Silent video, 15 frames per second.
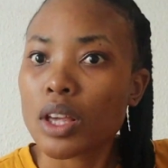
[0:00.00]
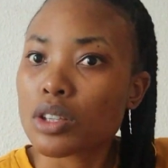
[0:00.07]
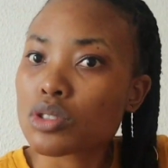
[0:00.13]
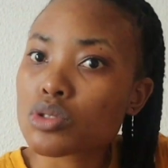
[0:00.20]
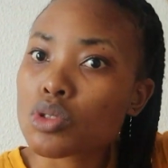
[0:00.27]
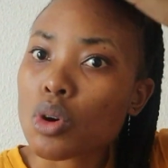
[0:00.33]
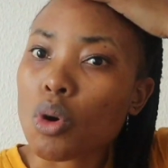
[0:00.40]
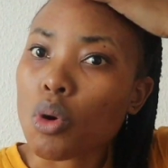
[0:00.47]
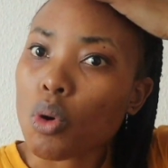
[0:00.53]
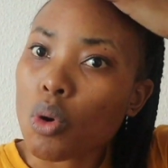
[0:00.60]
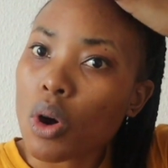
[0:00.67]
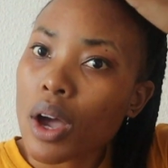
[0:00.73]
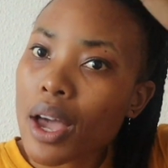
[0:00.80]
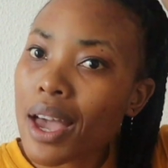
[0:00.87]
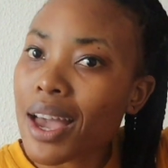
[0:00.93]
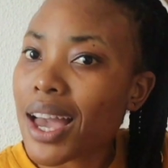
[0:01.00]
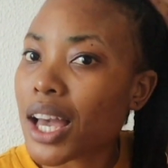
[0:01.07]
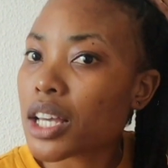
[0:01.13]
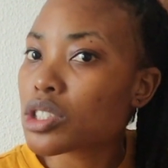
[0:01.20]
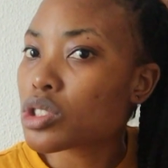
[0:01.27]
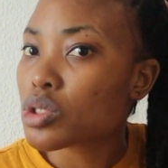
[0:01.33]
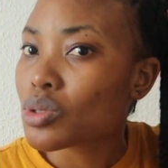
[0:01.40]
So
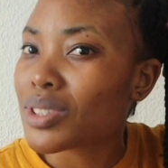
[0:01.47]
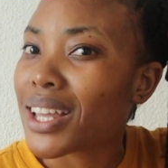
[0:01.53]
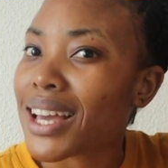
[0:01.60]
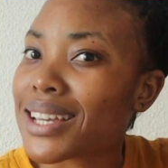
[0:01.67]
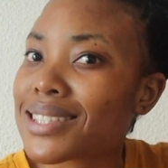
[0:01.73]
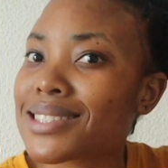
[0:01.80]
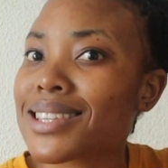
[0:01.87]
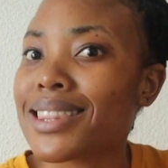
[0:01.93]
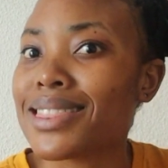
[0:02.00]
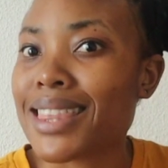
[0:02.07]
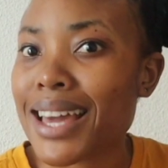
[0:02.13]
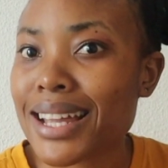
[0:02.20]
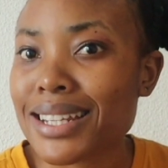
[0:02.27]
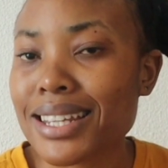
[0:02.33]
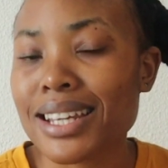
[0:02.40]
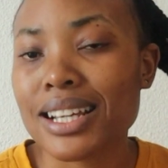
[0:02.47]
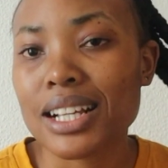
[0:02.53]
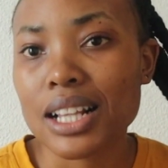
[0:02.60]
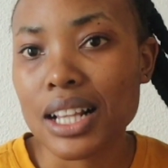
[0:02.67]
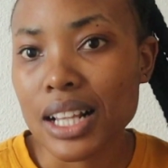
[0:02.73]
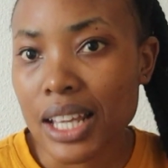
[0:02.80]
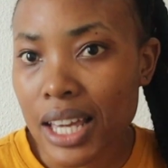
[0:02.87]
as soon as that
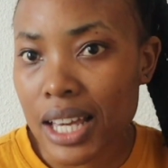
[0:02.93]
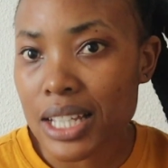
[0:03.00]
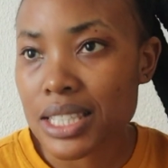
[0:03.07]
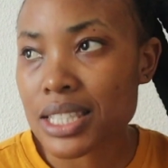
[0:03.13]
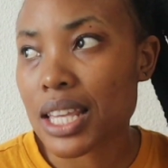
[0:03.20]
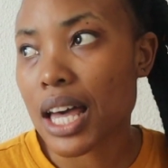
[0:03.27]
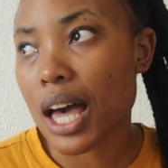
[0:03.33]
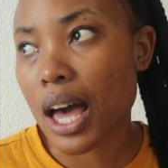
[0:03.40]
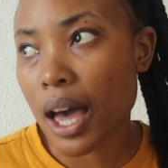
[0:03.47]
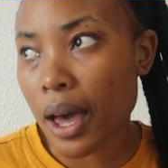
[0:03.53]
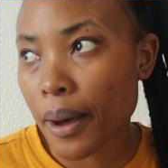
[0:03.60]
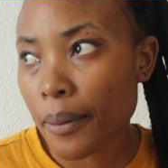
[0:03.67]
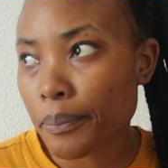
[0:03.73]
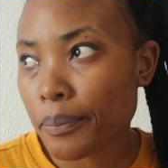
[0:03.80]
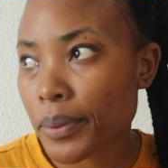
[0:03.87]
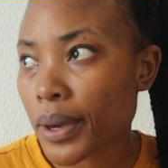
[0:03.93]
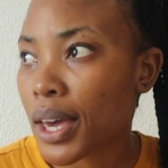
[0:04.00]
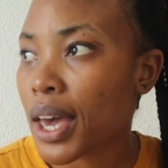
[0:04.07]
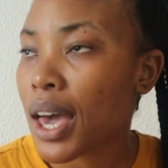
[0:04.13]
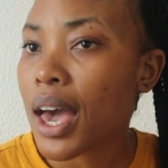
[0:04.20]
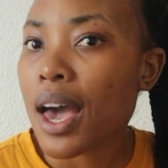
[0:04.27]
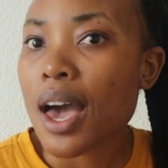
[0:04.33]
clears up,
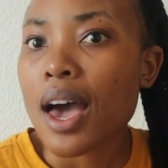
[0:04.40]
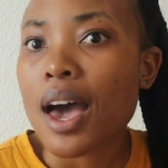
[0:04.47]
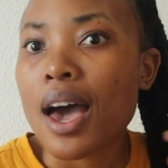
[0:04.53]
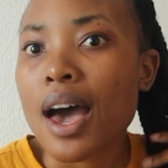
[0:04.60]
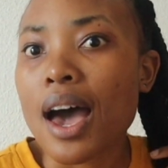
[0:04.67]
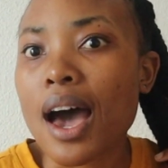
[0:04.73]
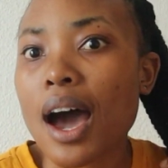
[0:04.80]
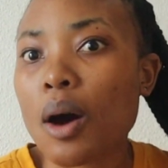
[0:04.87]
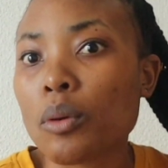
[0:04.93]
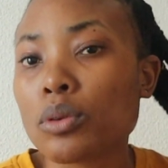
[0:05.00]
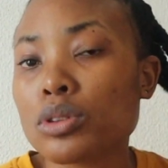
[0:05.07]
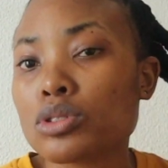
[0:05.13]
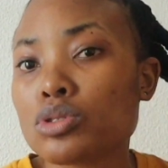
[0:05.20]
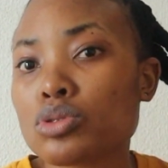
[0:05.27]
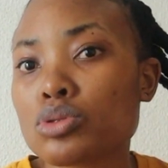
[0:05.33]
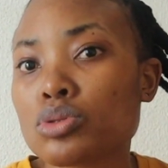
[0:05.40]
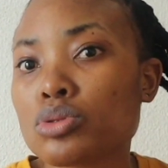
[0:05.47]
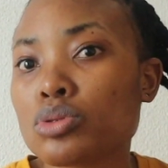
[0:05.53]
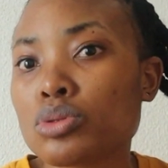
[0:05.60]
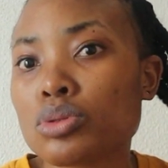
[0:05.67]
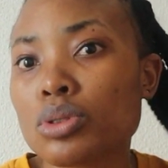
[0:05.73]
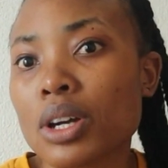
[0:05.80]
I will
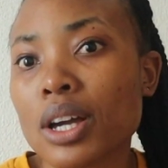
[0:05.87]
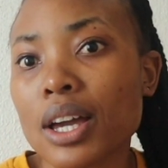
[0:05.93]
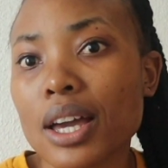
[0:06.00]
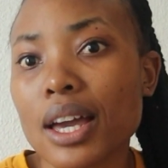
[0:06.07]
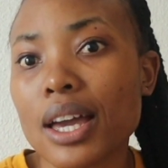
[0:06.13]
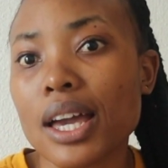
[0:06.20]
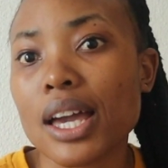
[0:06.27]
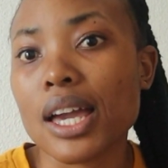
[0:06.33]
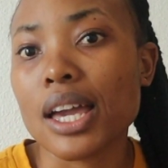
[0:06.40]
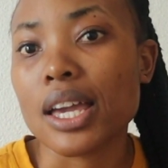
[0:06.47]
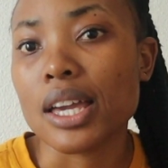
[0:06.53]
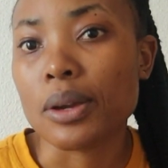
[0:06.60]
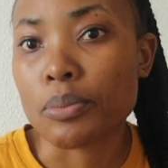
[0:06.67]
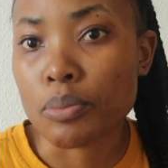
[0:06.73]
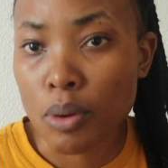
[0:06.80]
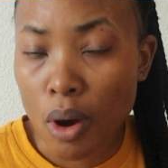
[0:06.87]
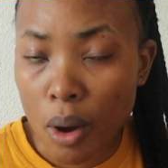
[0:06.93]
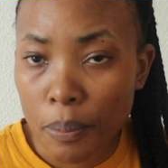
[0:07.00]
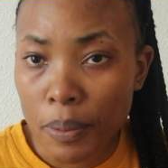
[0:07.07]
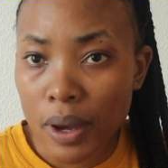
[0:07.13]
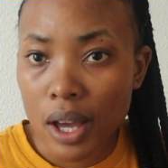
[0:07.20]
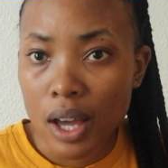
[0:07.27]
do a
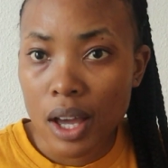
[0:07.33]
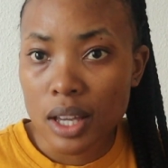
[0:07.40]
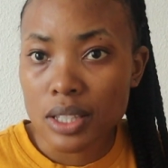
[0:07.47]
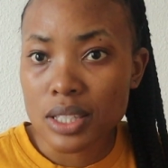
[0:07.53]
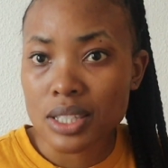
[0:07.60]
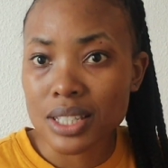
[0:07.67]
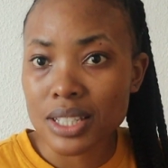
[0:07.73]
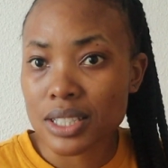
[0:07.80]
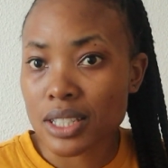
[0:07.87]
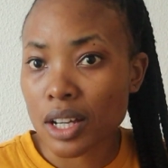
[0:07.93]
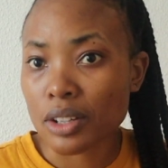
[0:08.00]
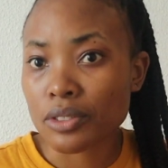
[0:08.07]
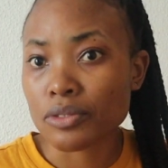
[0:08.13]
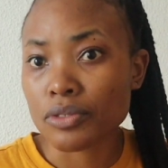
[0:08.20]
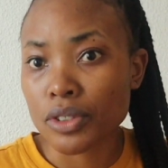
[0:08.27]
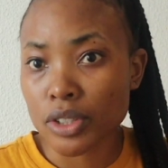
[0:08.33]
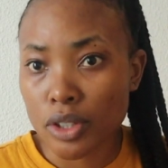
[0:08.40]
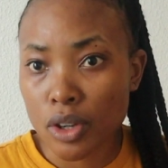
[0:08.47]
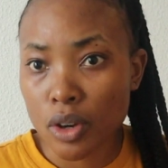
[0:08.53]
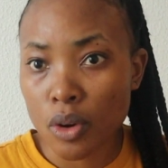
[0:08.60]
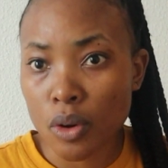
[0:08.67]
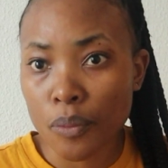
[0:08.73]
proper sit down
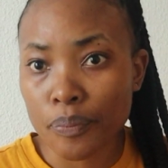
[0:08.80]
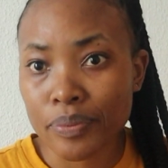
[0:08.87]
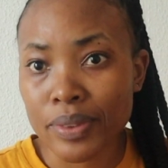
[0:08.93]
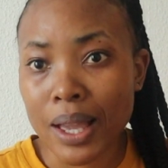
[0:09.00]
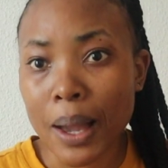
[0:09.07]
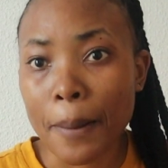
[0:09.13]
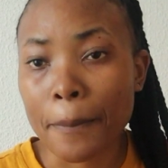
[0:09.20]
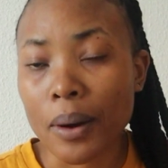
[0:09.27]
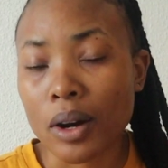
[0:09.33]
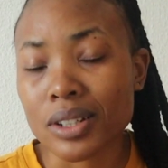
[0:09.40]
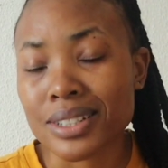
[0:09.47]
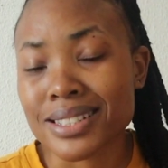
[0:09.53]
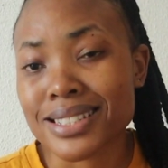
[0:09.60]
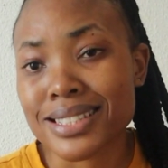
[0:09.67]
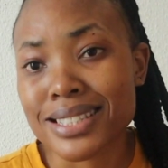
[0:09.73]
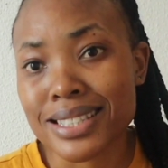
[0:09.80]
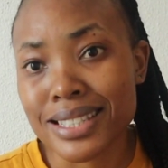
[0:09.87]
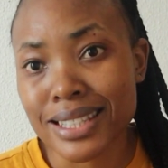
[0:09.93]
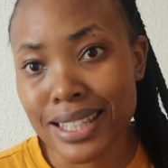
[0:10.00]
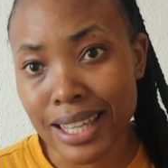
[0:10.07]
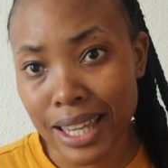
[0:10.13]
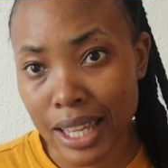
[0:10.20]
video about
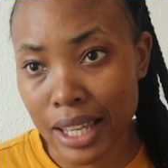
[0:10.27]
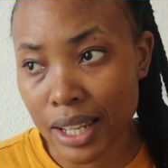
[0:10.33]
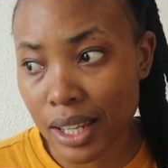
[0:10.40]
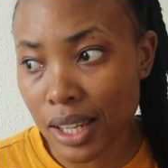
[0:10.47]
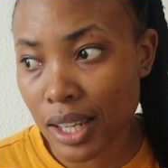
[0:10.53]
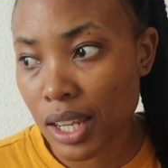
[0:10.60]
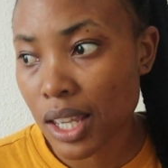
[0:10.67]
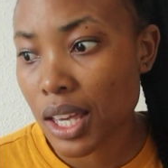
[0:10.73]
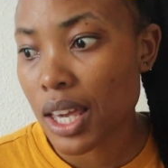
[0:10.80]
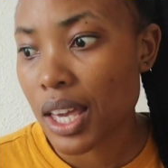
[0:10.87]
skin